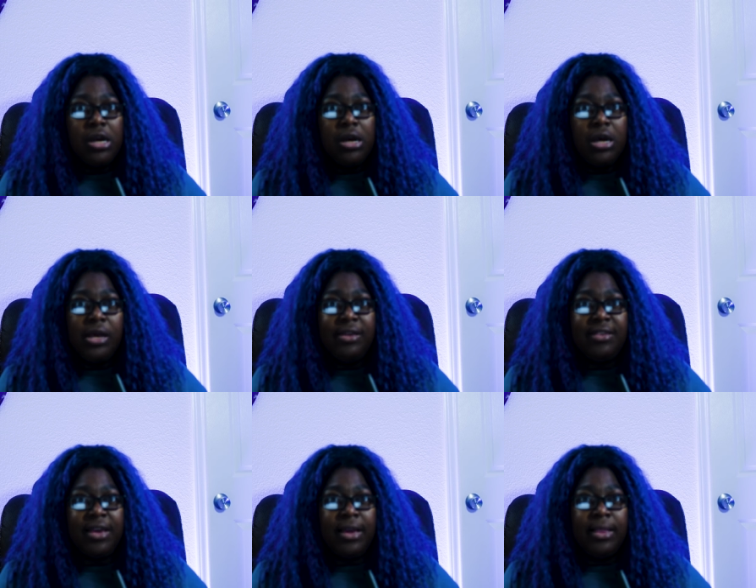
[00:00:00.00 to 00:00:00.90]
is a
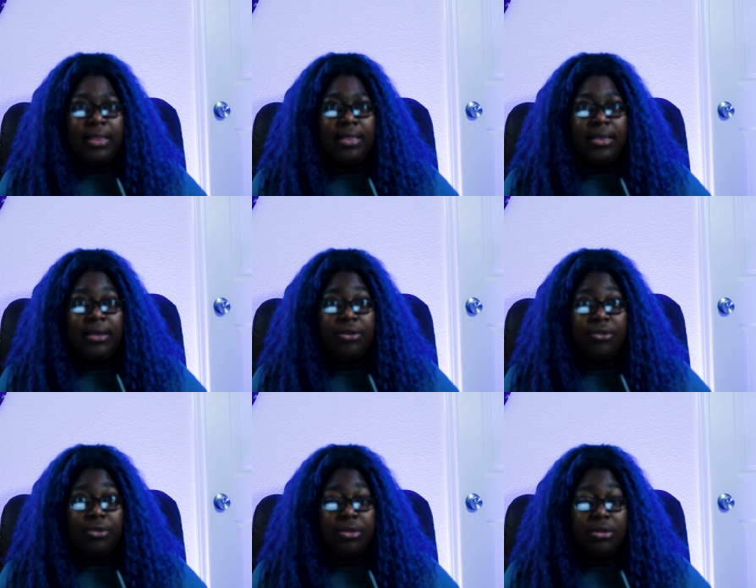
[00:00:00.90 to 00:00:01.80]

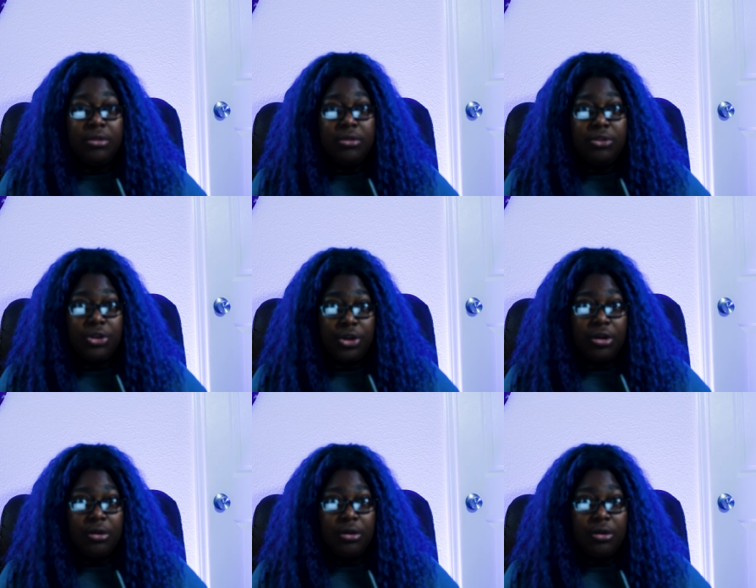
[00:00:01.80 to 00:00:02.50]
literal term.